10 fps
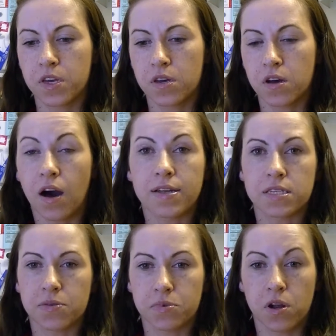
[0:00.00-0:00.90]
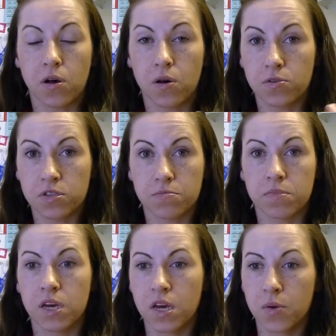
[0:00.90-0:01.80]
concept and a
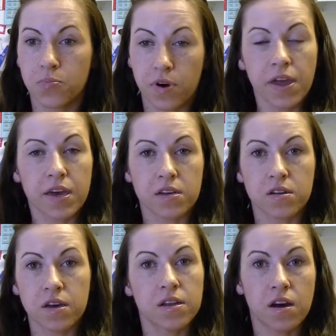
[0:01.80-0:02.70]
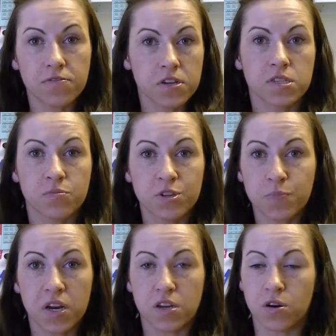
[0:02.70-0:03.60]
wholesome brand, and often as a
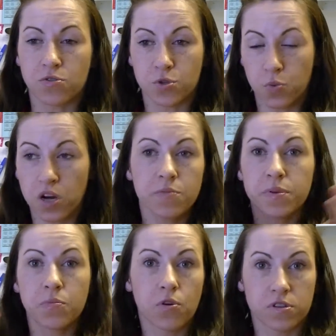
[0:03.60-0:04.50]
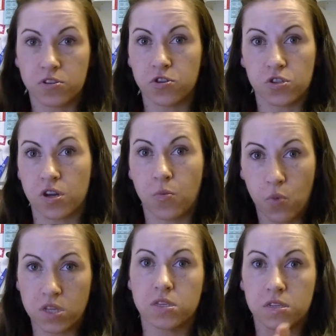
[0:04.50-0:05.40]
Beachbody coach you want to be more than just a
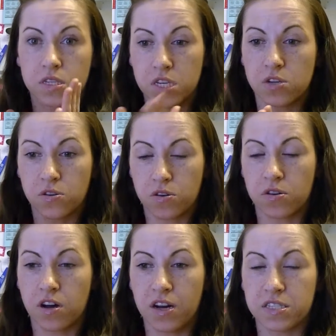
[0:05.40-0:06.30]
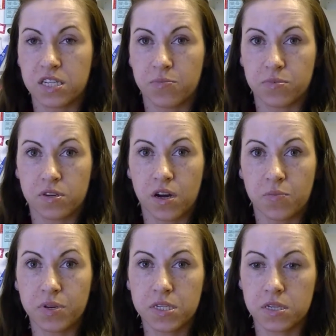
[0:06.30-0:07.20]
one single concept
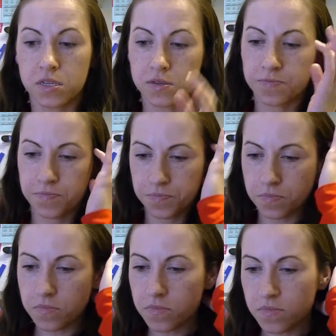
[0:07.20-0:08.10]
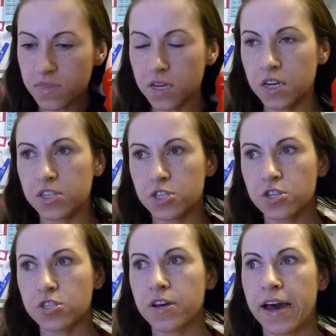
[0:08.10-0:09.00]
business, it's
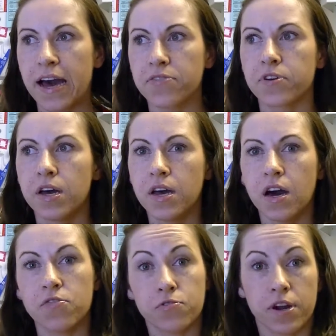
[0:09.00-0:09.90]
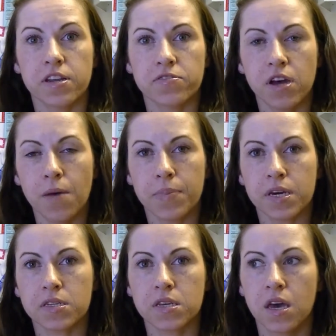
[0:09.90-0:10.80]
good to have a variety of topics.